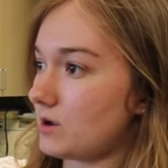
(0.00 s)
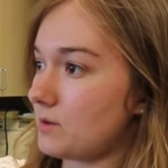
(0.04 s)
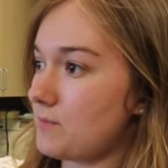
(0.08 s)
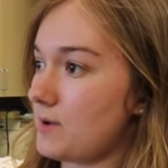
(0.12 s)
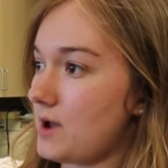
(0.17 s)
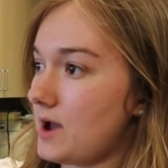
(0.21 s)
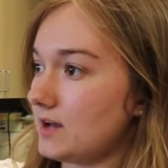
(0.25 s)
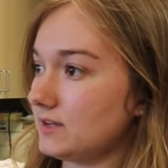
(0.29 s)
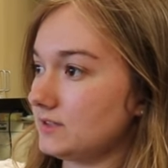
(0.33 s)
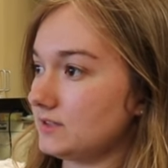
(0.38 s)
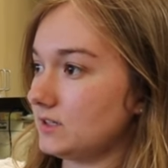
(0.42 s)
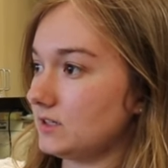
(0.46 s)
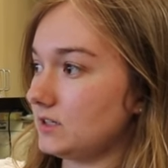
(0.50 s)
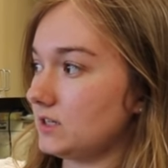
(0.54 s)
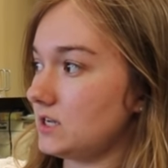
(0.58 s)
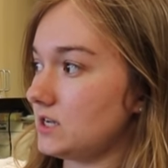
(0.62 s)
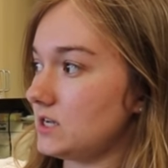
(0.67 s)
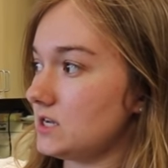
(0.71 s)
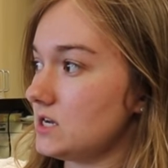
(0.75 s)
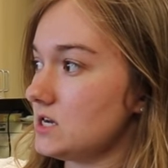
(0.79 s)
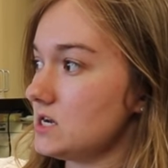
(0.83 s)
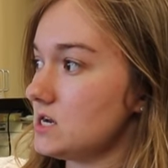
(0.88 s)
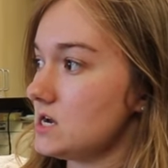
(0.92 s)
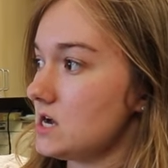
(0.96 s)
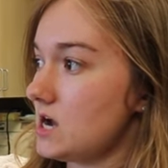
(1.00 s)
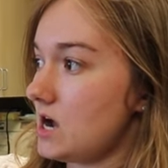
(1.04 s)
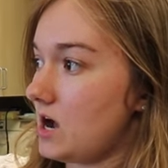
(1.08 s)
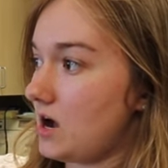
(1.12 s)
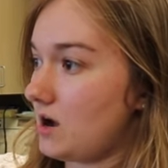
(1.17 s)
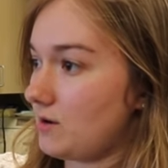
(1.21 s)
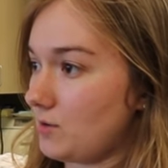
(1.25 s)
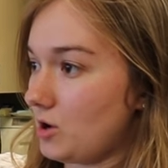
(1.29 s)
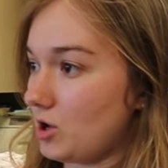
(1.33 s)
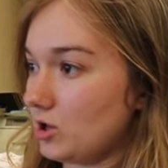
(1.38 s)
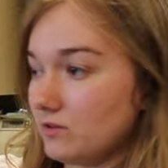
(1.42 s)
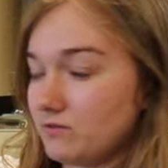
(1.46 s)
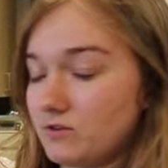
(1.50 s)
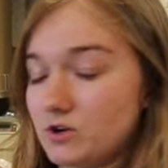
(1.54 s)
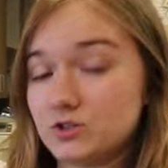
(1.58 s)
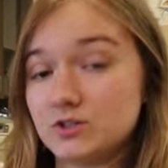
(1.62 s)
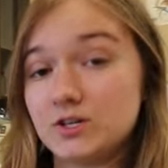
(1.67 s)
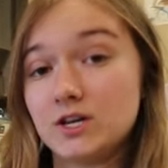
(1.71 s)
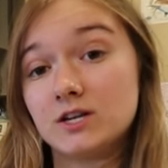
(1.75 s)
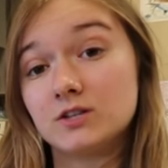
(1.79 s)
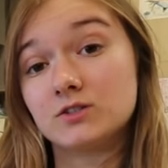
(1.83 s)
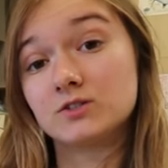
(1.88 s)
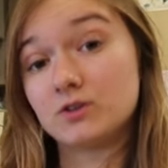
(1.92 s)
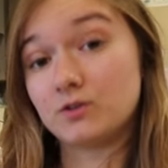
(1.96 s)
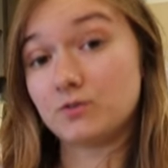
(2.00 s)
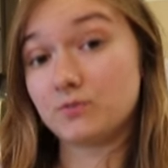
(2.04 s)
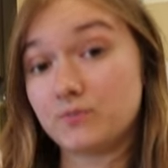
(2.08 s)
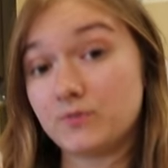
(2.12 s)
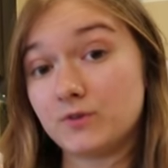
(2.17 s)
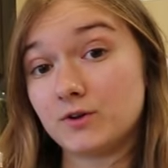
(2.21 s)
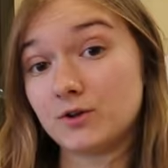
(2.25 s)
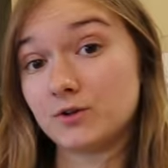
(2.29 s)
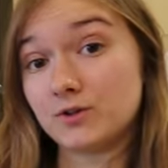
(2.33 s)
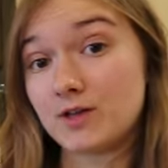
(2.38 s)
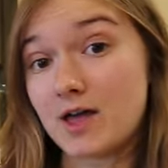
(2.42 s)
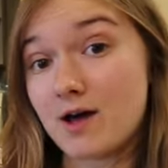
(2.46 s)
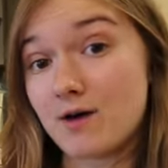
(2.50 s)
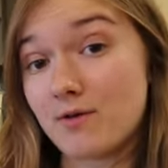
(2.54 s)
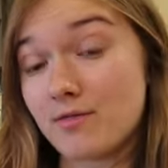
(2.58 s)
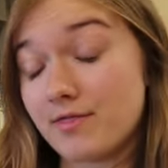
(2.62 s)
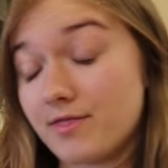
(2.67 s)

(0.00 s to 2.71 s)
capacity, um, all of our tanks are filled out